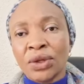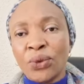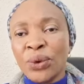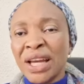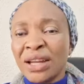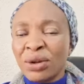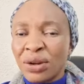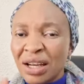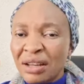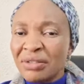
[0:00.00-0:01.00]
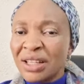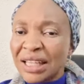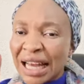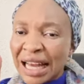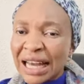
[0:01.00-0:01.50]
We are not living
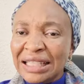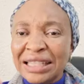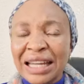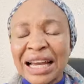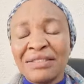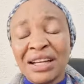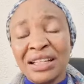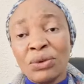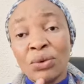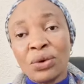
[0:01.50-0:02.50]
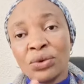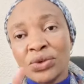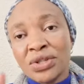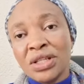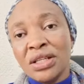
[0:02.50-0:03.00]
that hard life that they want to
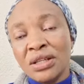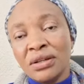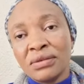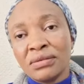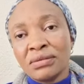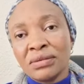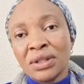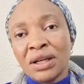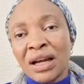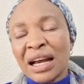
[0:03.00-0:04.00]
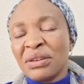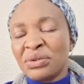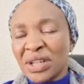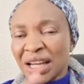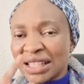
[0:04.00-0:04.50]
see
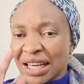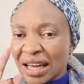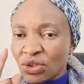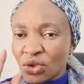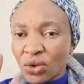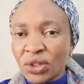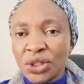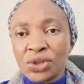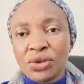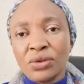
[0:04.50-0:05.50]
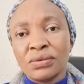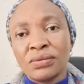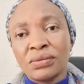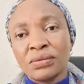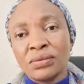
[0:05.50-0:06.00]
after the isolation.
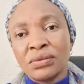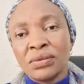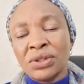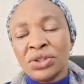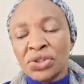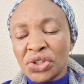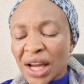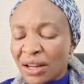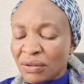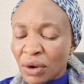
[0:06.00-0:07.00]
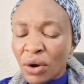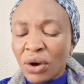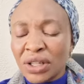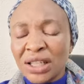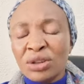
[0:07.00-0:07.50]
Child of
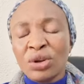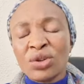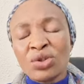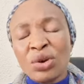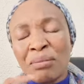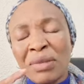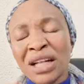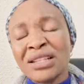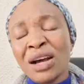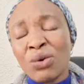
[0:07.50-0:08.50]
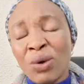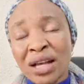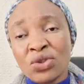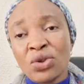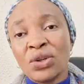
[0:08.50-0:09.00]
God, it does not matter who
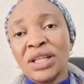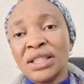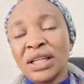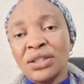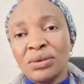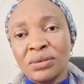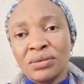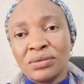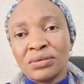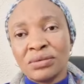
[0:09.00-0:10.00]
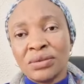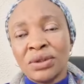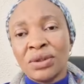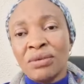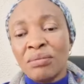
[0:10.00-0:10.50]
isolated you.
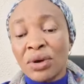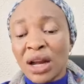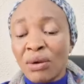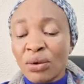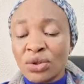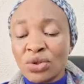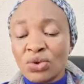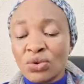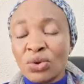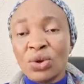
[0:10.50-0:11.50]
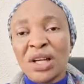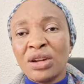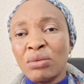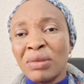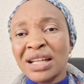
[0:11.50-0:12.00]
But I want you to know that
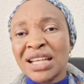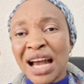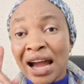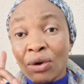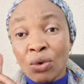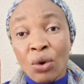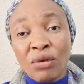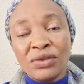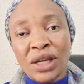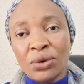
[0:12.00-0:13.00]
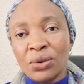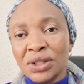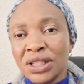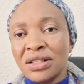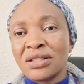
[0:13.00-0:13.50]
no matter how rough the road
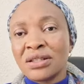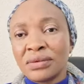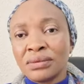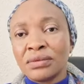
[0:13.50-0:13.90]
is,